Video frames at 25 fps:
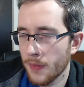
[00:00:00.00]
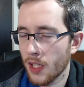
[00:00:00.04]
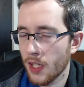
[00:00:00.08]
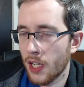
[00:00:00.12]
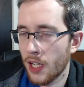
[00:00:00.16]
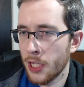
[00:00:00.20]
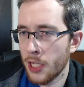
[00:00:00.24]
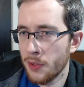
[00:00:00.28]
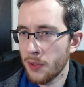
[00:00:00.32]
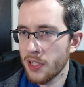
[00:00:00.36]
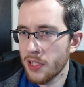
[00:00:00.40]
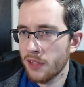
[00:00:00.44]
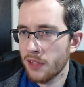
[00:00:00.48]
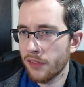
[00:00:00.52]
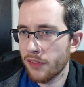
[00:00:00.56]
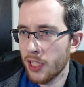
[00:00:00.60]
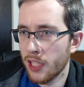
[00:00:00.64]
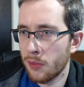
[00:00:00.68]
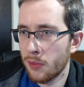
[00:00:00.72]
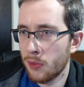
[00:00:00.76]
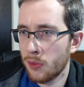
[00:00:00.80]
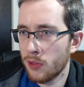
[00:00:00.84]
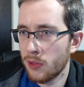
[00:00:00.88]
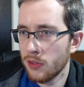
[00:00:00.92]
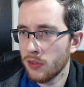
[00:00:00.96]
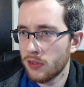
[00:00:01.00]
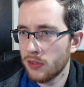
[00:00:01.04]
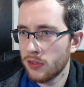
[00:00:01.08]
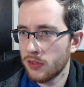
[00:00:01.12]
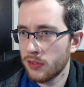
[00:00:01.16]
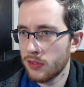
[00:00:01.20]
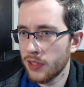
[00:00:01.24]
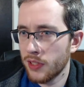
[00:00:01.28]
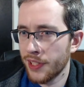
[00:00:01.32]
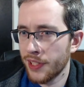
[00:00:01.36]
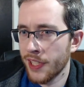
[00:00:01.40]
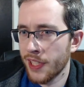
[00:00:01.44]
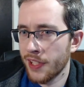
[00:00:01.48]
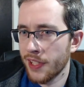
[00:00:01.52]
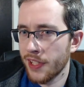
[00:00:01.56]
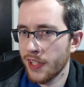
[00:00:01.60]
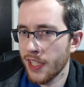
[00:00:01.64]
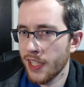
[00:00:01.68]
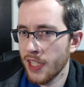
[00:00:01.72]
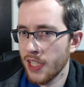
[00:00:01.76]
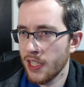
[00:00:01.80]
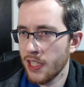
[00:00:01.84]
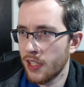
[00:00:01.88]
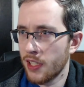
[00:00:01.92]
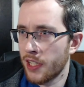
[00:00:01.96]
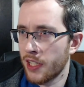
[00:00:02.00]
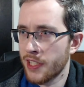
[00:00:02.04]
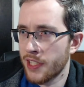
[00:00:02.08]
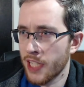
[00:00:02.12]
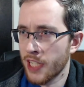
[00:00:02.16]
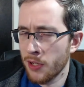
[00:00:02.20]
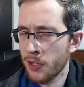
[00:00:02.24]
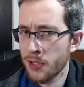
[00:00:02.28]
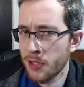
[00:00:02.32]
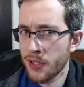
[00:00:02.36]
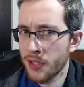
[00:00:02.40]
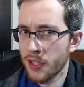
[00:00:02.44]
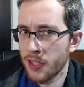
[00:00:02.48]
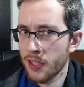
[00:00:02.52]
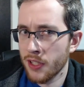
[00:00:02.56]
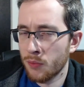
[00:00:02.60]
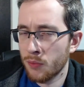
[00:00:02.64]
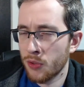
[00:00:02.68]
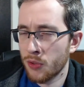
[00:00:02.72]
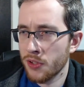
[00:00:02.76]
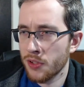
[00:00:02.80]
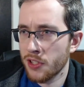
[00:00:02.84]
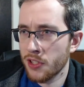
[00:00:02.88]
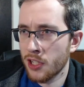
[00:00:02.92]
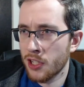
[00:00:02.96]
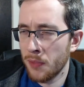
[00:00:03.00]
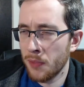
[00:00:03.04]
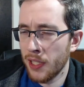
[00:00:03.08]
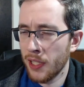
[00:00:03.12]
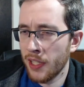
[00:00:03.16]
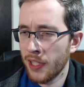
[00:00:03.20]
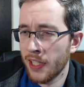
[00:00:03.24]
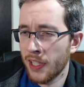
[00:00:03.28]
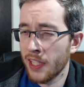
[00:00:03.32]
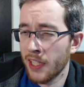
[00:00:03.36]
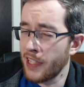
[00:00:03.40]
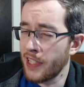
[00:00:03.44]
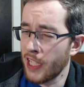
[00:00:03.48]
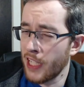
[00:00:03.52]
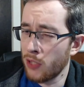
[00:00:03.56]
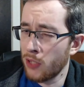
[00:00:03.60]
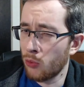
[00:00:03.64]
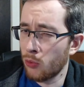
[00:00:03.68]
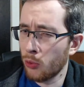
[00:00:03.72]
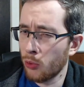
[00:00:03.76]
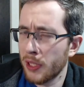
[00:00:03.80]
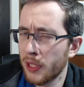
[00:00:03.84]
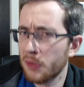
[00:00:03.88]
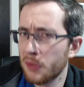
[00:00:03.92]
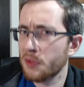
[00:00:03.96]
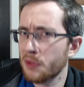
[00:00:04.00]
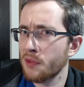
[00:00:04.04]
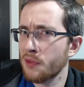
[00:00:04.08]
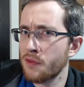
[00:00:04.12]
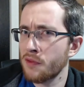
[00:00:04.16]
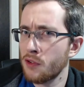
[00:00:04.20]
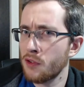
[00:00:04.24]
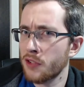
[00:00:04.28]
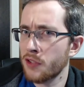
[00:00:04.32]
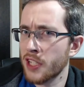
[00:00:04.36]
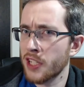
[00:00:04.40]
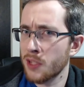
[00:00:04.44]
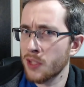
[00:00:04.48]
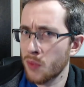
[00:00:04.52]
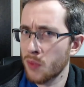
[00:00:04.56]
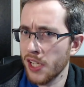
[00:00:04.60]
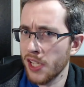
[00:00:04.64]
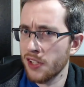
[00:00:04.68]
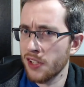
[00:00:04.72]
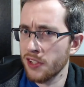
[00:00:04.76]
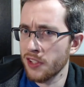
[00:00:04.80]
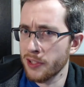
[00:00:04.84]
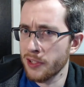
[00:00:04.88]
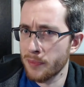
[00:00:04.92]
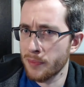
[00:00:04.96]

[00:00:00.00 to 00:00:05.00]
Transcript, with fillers: I know he's available at the end of the year. I doubt he's going to want to come here, and I doubt we'll be able to afford his wages.